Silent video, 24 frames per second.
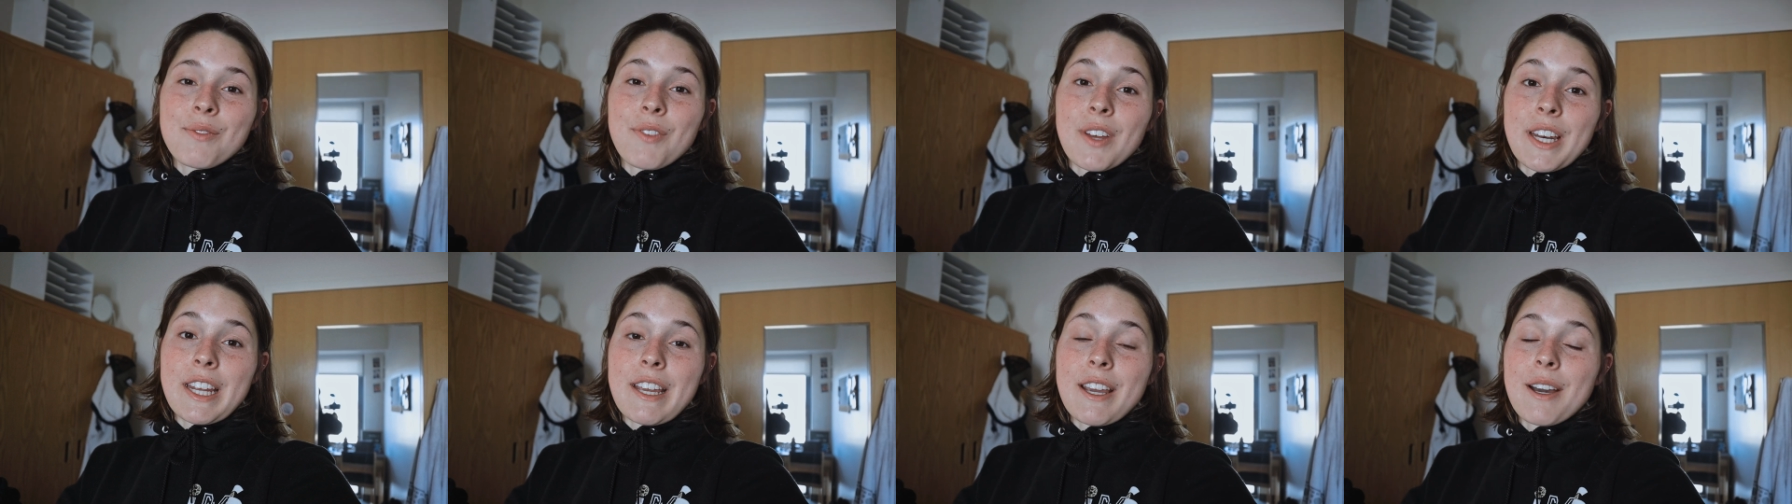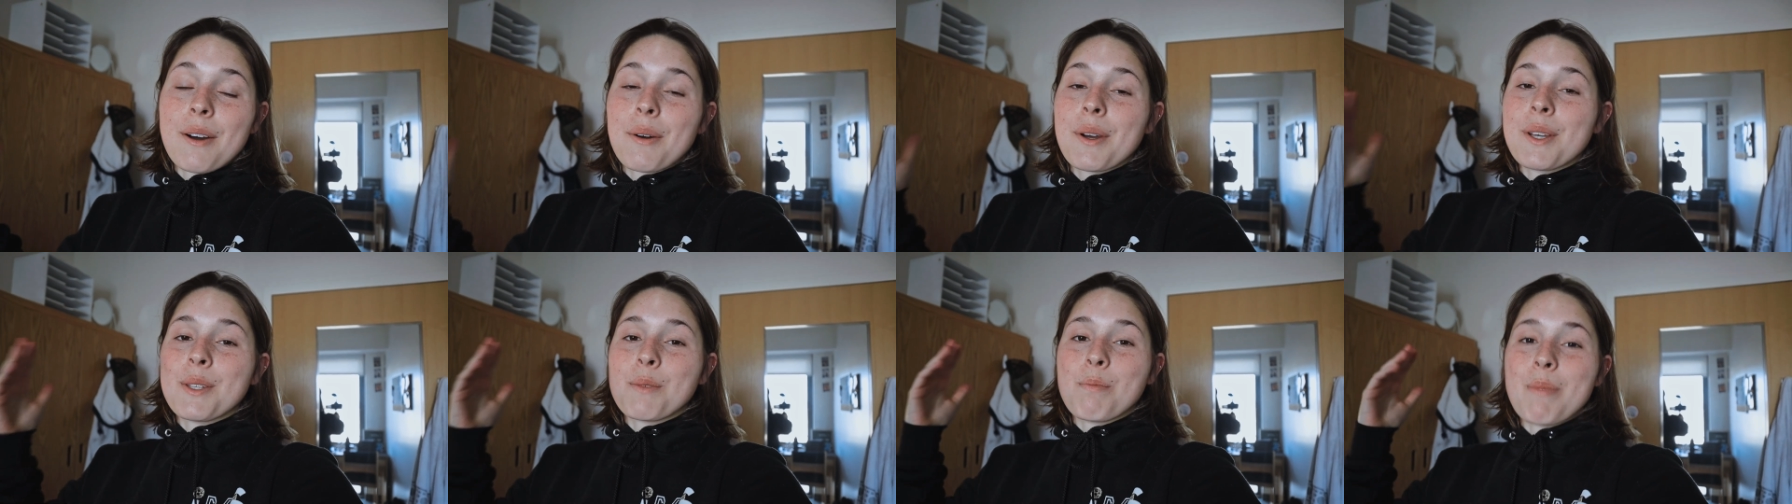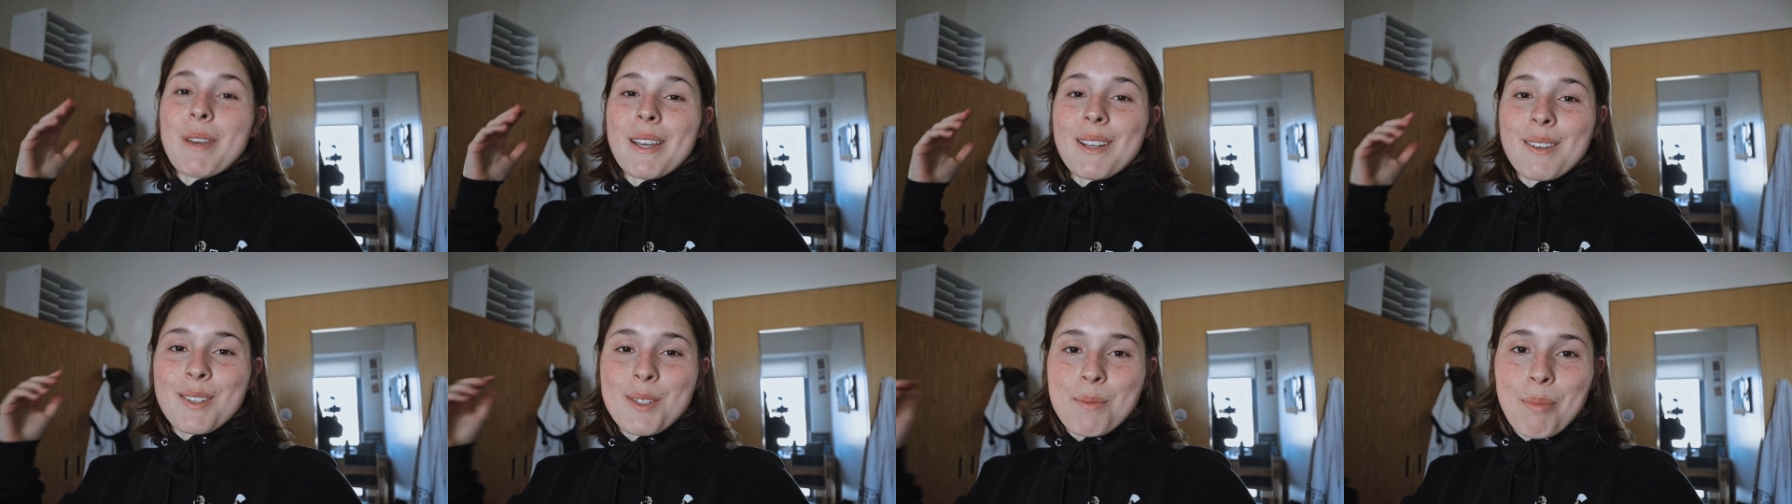video is
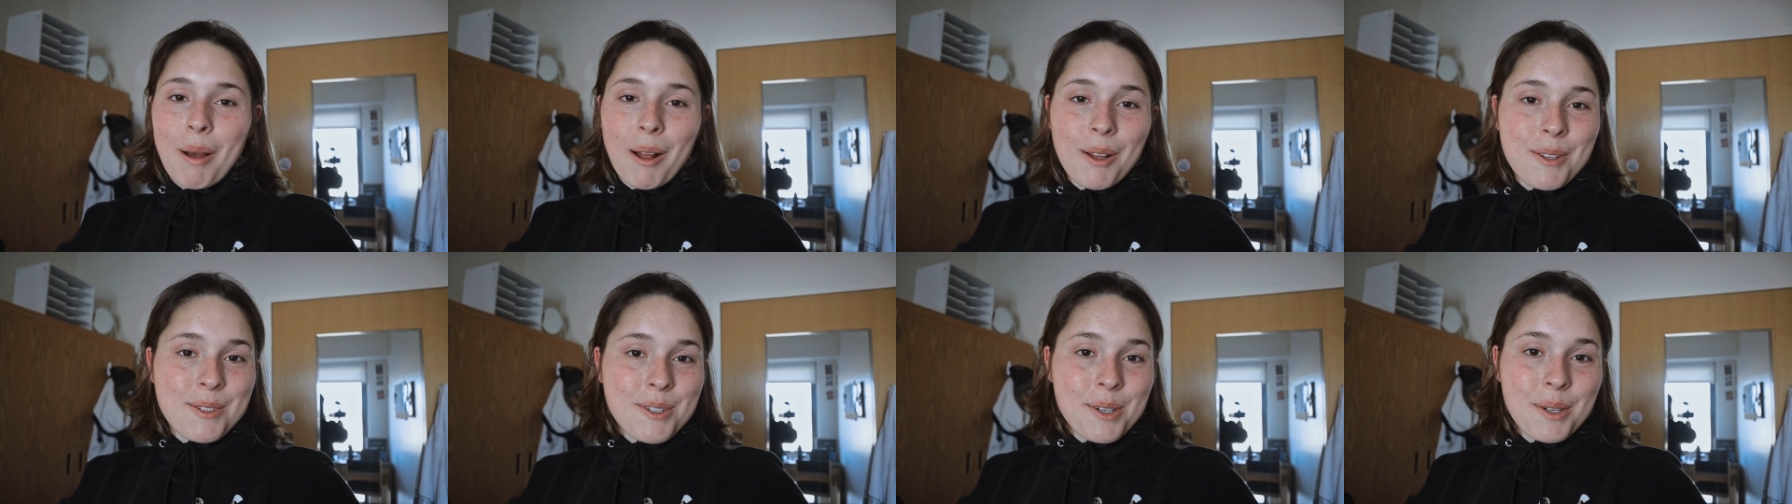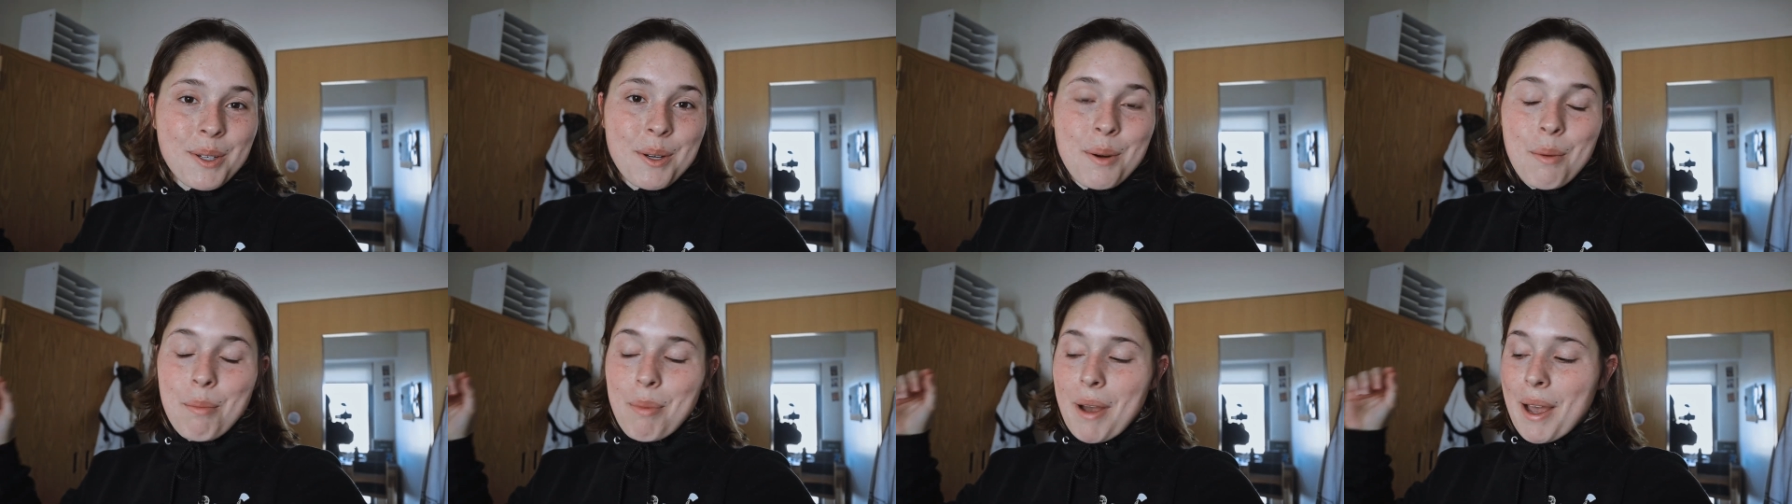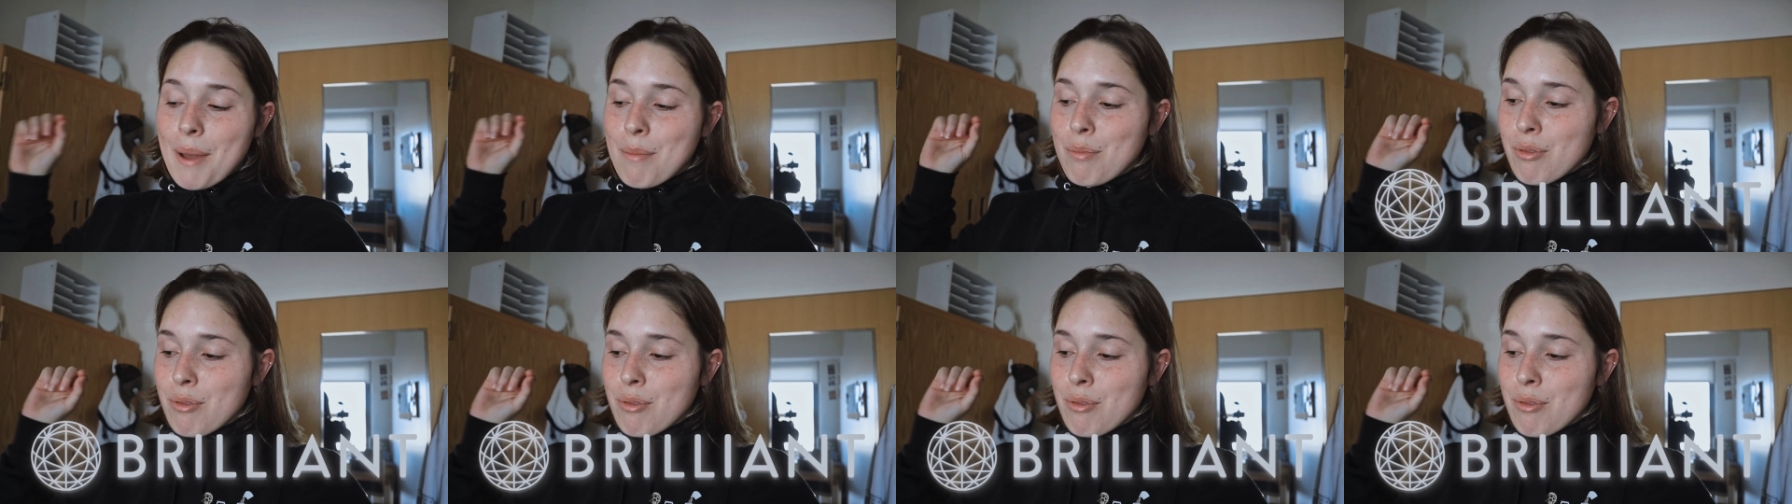being sponsored by